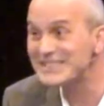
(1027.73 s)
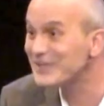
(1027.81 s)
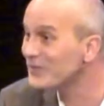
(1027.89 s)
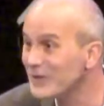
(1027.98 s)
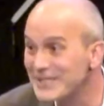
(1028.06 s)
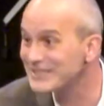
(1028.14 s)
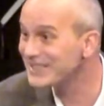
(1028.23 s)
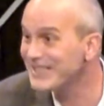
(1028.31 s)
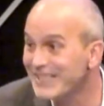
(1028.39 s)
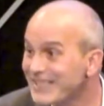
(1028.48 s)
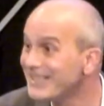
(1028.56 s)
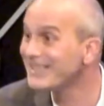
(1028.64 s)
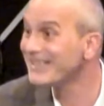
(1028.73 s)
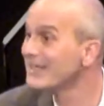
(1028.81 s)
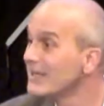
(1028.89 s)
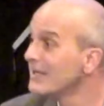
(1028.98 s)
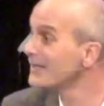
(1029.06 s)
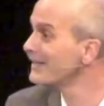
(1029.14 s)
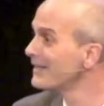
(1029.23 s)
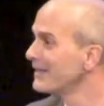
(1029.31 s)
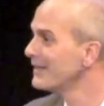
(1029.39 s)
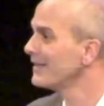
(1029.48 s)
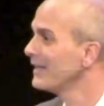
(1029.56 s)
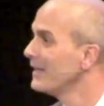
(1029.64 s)
and whistling and
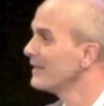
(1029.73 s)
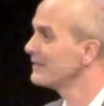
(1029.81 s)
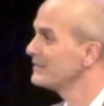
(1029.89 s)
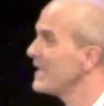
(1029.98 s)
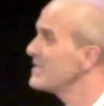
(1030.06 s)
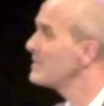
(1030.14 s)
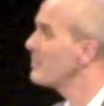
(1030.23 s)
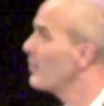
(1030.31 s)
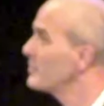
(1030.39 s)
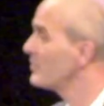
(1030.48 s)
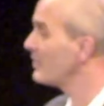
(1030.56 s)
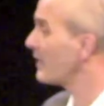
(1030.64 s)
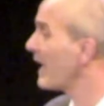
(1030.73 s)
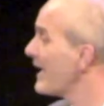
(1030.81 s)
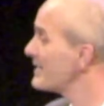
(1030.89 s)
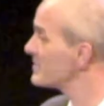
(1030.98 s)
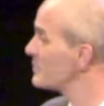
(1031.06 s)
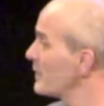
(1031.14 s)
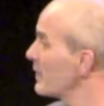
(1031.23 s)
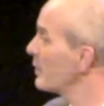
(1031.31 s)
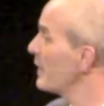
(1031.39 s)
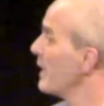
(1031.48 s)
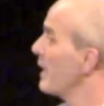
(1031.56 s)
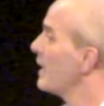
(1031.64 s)
takes him over to the lights, twinkling,
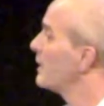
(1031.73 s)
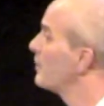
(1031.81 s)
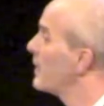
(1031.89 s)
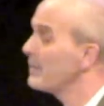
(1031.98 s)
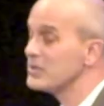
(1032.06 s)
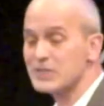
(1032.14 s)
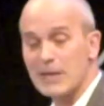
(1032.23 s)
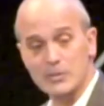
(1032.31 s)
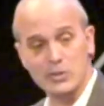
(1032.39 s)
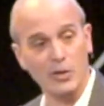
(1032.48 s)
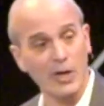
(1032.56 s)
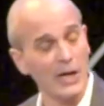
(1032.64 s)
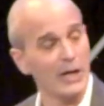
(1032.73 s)
and the baby stops crying.